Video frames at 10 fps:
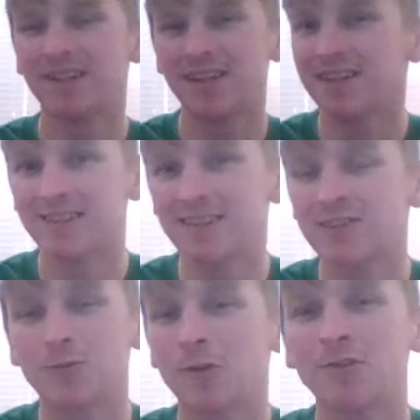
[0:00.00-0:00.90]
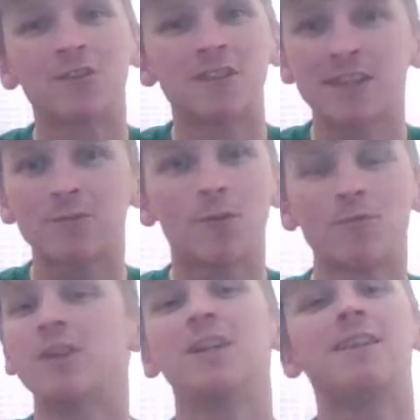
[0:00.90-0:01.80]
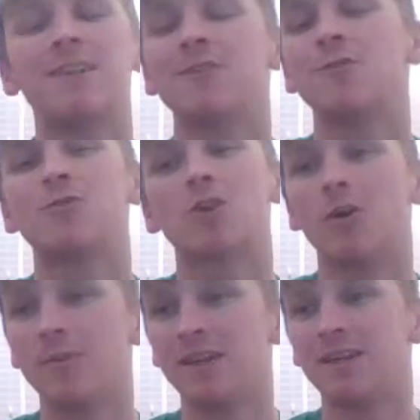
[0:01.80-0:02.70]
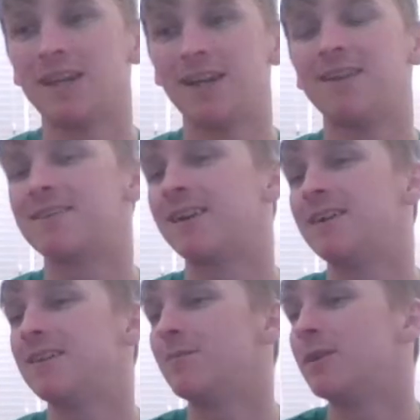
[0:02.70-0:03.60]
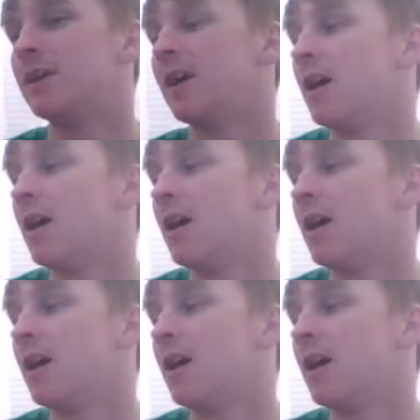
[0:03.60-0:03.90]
as this one, because this one really did a good job in entertaining me.